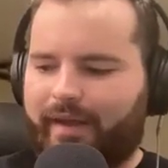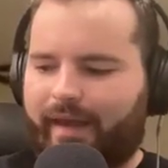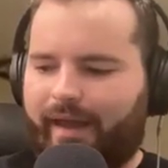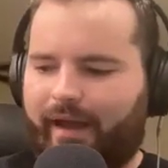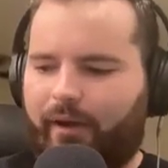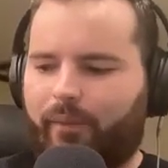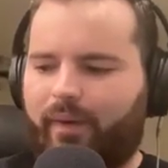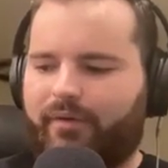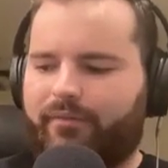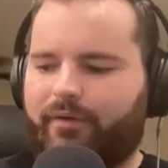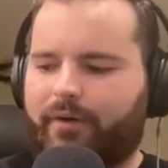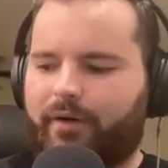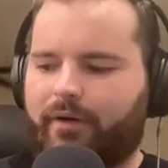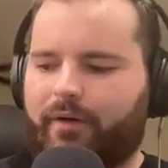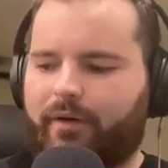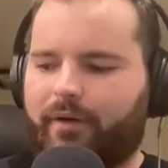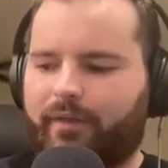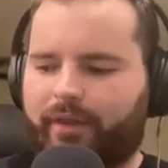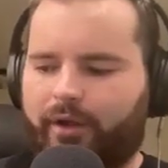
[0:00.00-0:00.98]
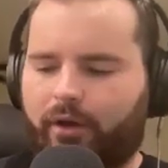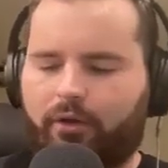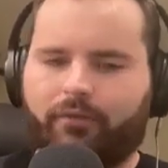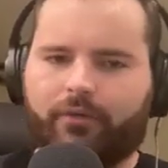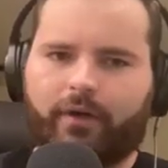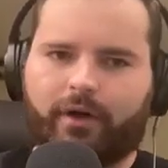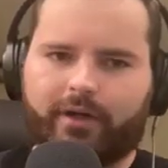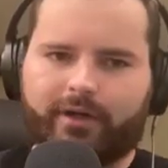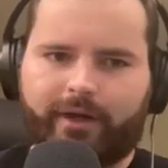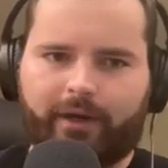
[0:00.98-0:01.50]
However, the
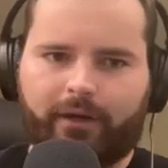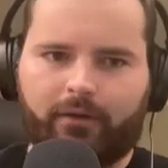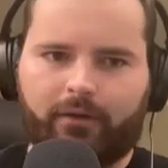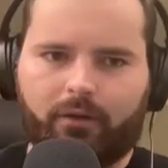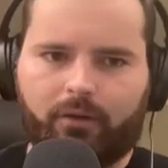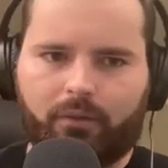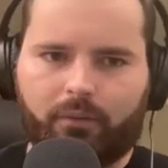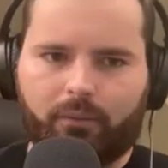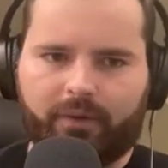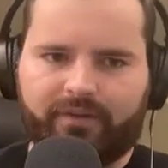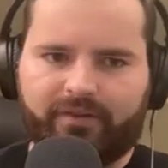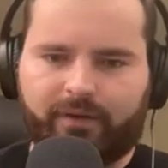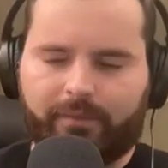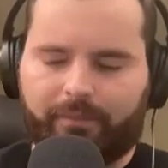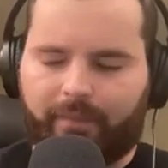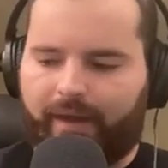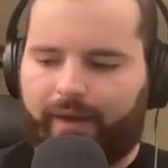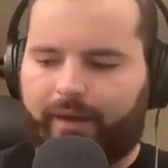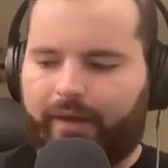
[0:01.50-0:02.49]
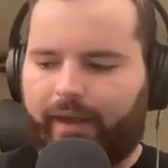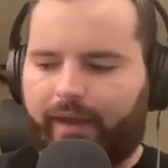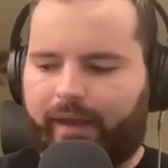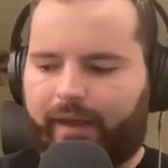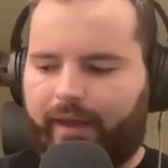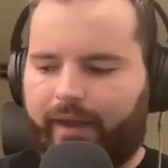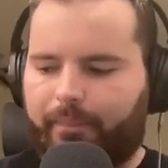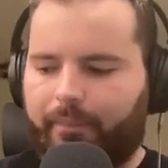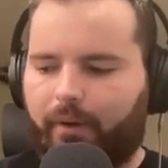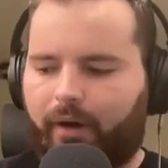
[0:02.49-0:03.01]
overarching goal was to make
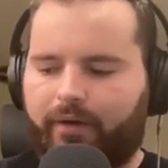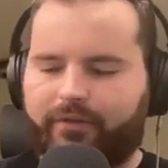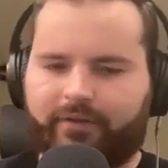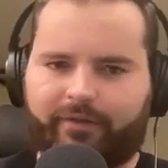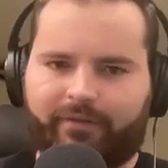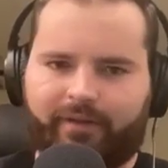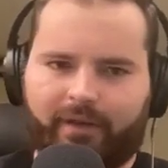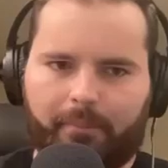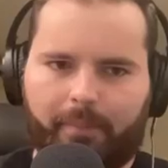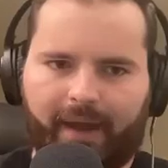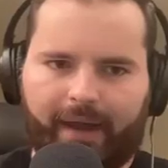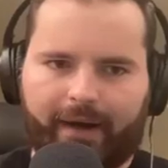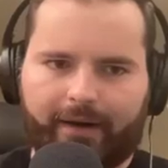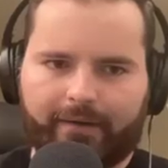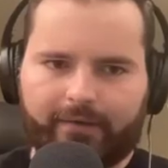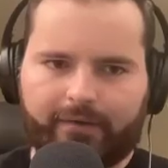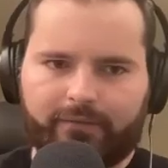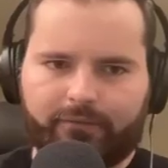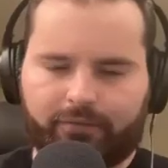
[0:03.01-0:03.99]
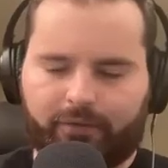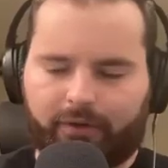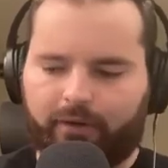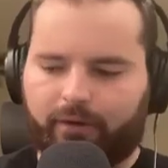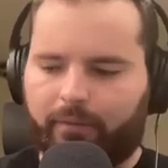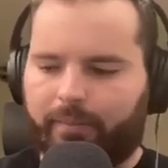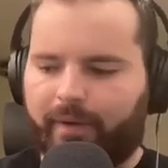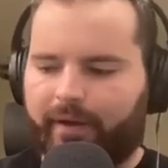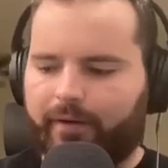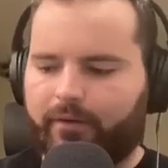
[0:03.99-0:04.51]
a positive impact for
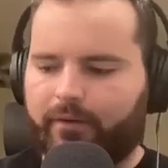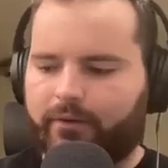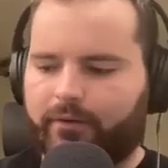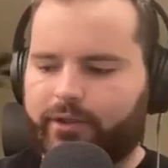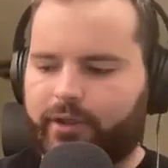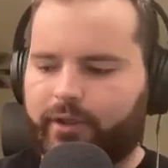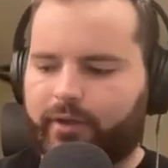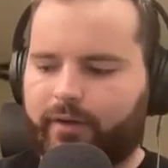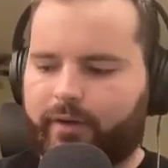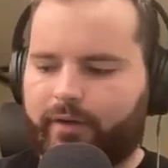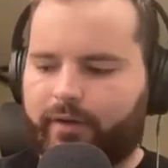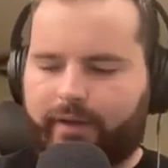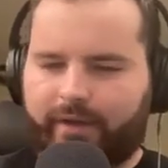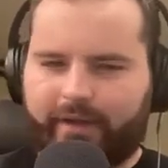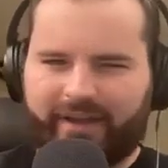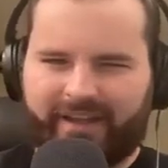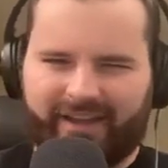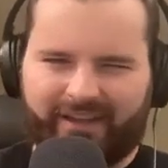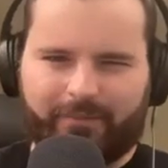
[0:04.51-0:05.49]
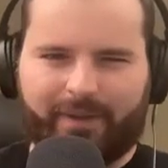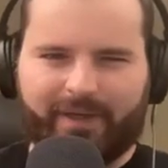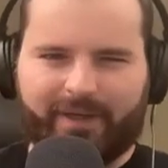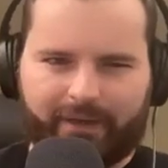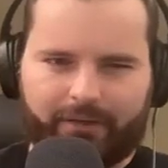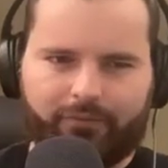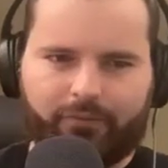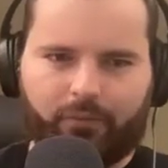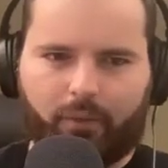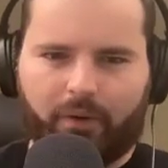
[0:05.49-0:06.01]
herpetoculture,
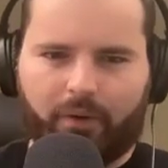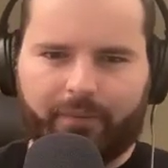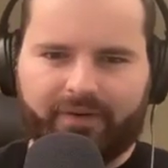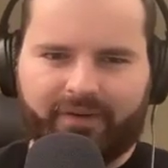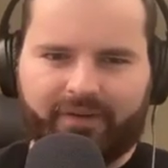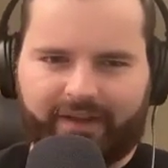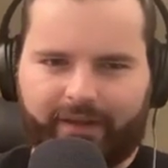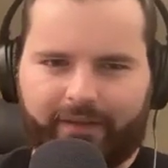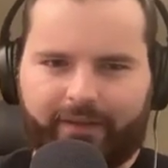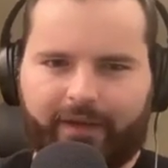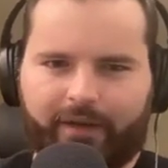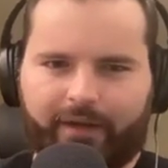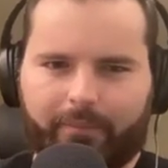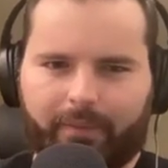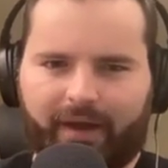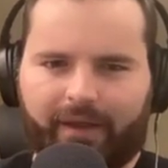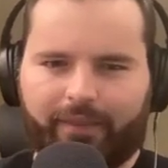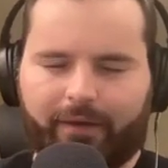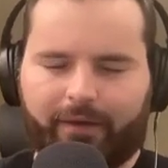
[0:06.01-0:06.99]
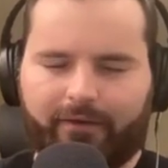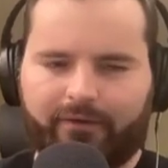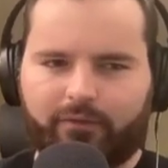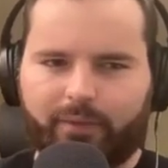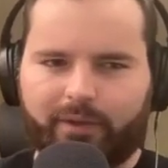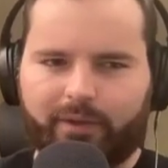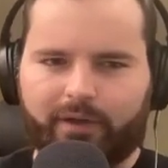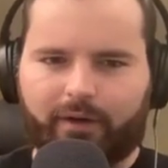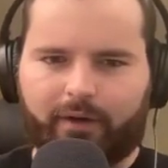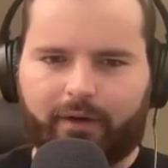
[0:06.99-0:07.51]
especially for reticulated pythons,
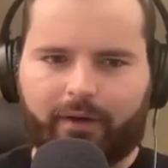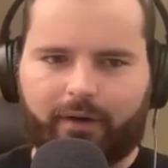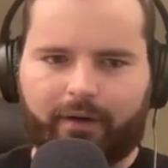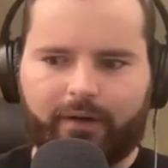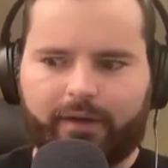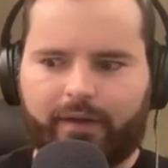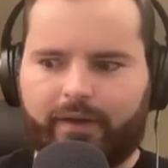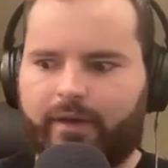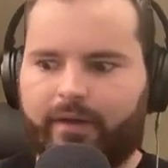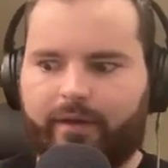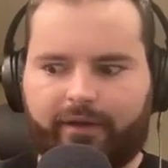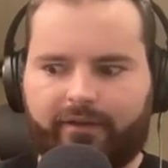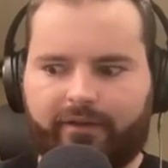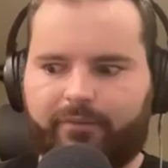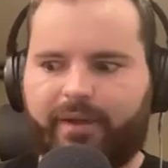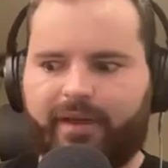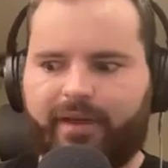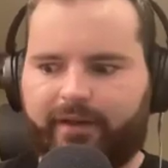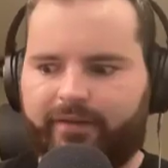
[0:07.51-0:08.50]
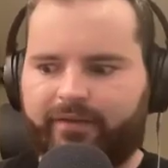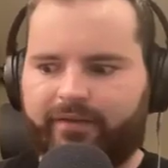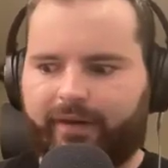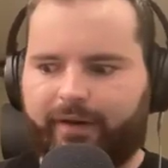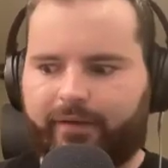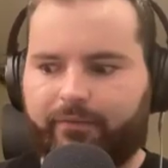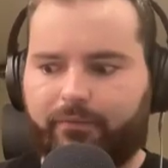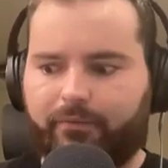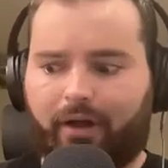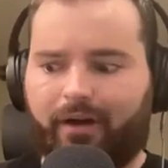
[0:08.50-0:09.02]
which are a species that
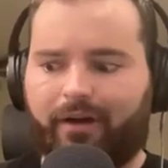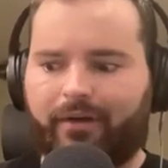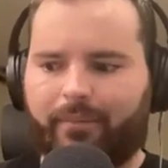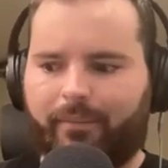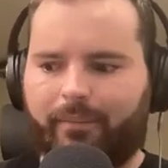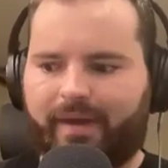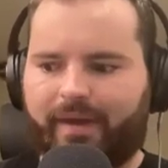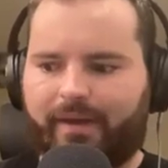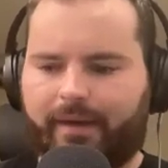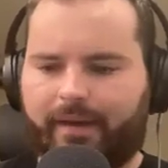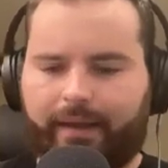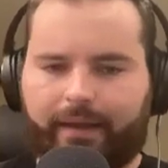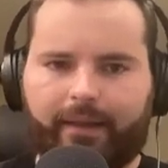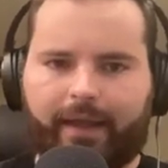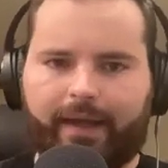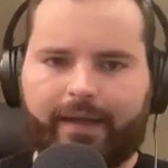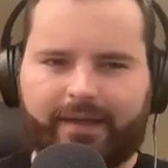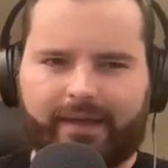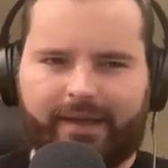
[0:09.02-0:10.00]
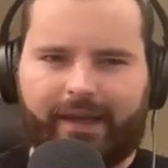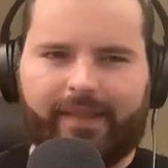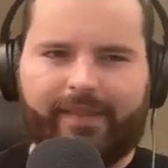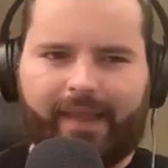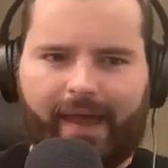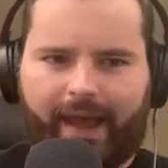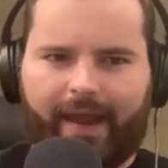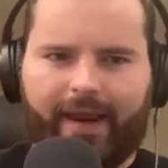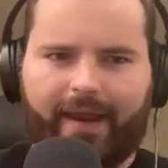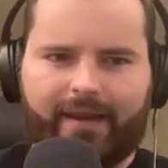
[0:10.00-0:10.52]
have long been neglected in
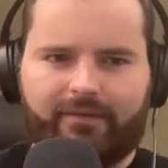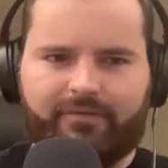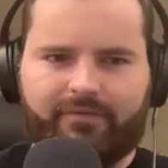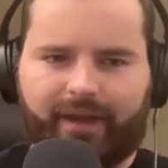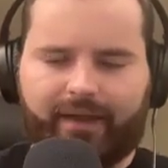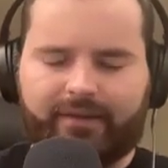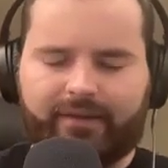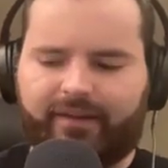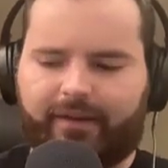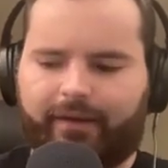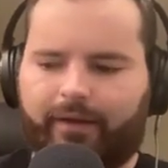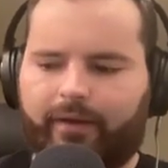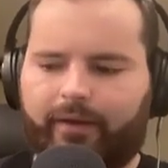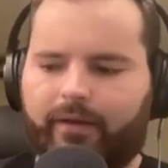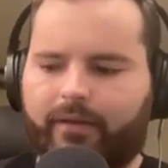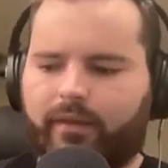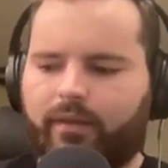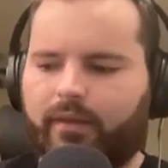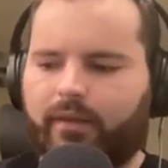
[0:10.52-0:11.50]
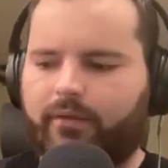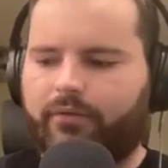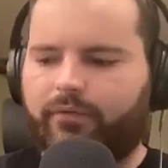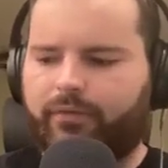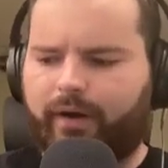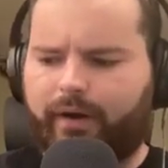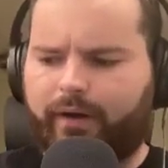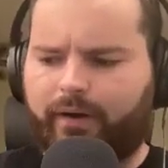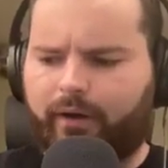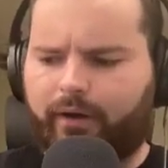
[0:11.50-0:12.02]
that advancing
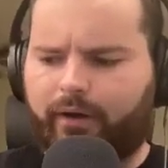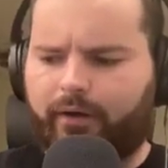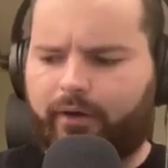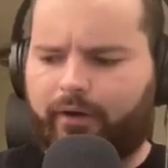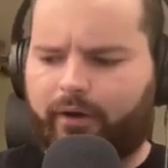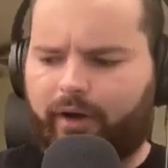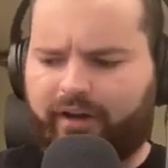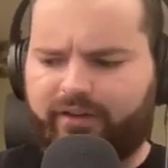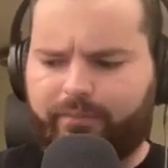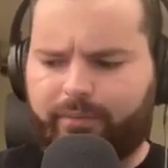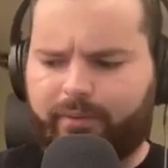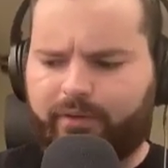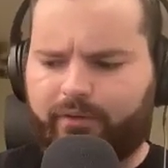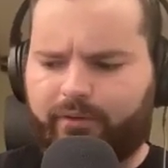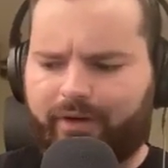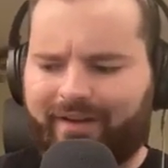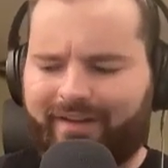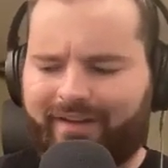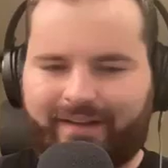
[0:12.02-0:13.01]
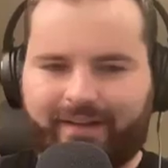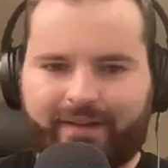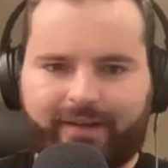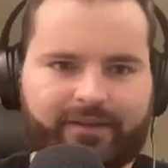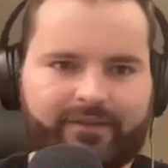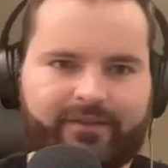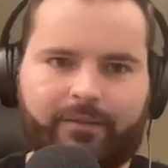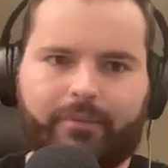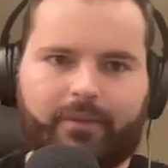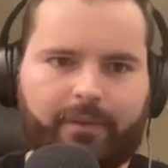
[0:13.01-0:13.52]
front on husbandry
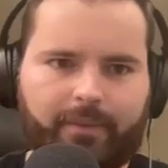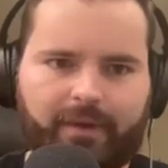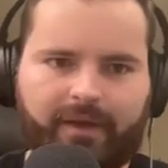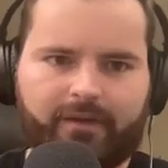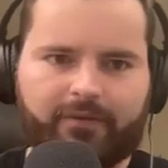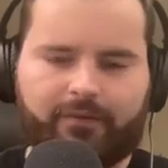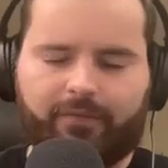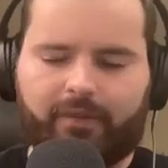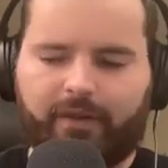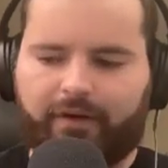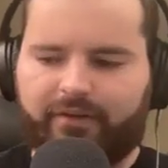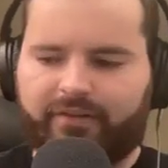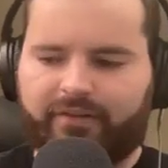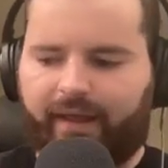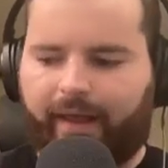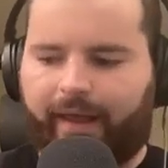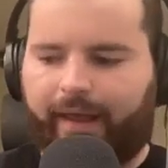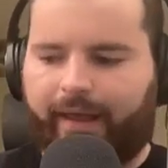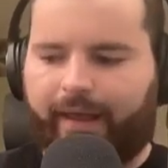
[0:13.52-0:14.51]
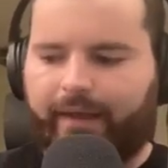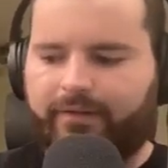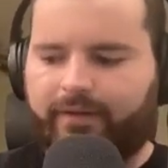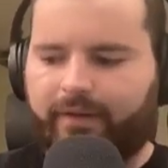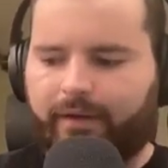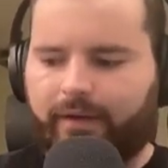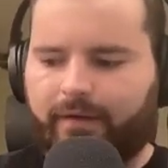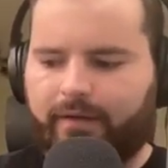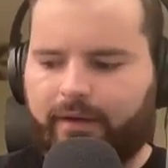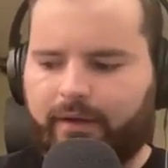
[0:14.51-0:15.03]
simply because of their size and